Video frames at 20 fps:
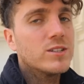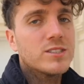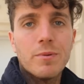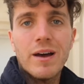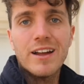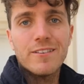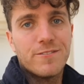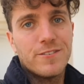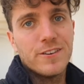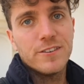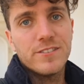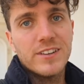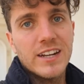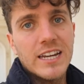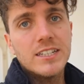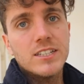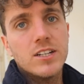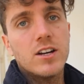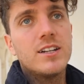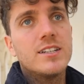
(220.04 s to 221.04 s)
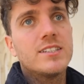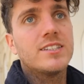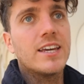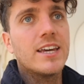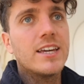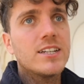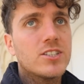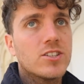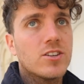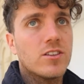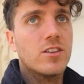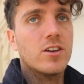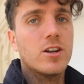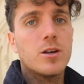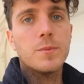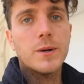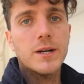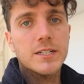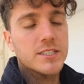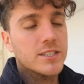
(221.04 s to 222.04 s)
was about $15 each, so 30
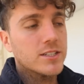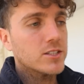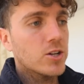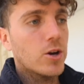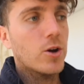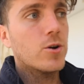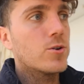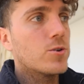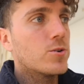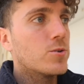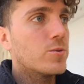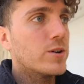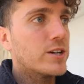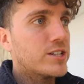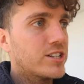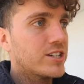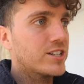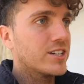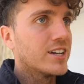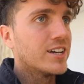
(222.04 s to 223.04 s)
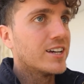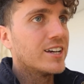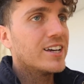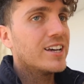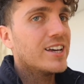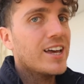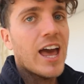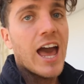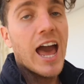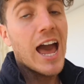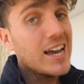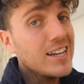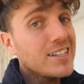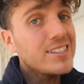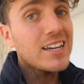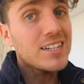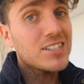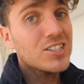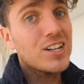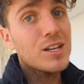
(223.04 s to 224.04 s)
bucks in total, which
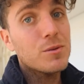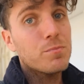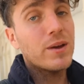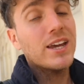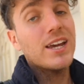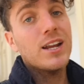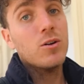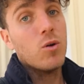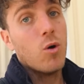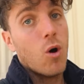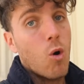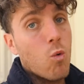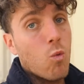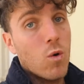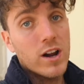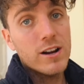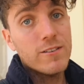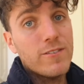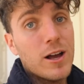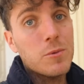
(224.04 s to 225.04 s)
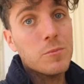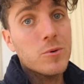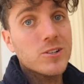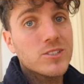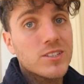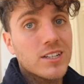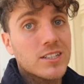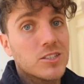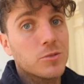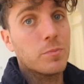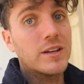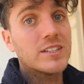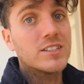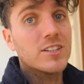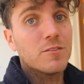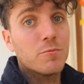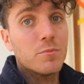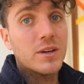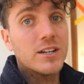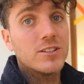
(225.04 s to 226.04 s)
has actually been one of our most
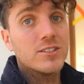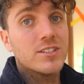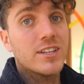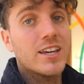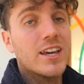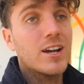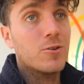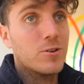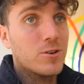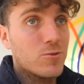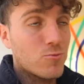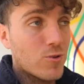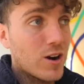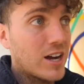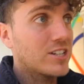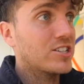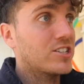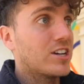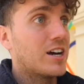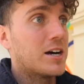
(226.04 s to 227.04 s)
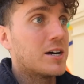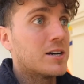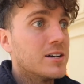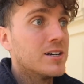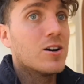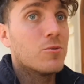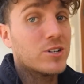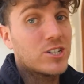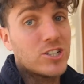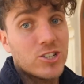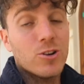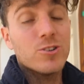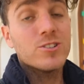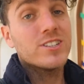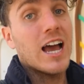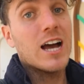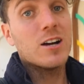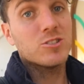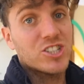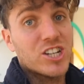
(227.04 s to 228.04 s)
expensive meals here in Russia, which shows
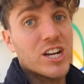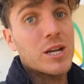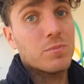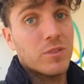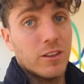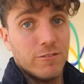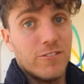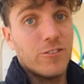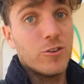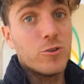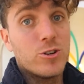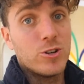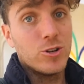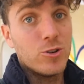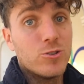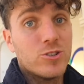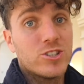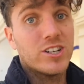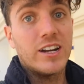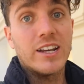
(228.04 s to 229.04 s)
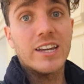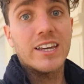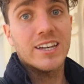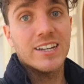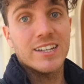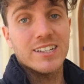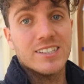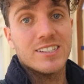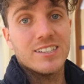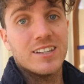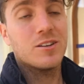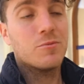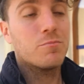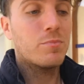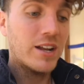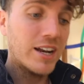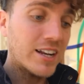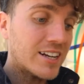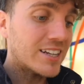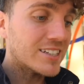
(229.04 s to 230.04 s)
how cheap the food usually is.
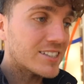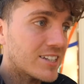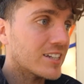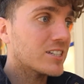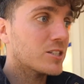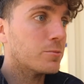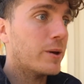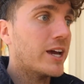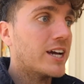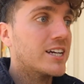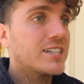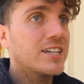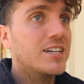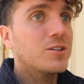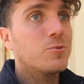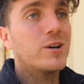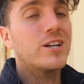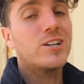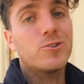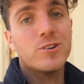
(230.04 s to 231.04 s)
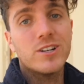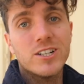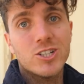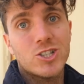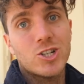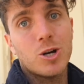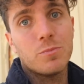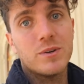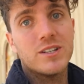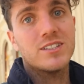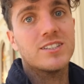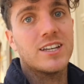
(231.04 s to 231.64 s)
But it is expected when you're in a shopping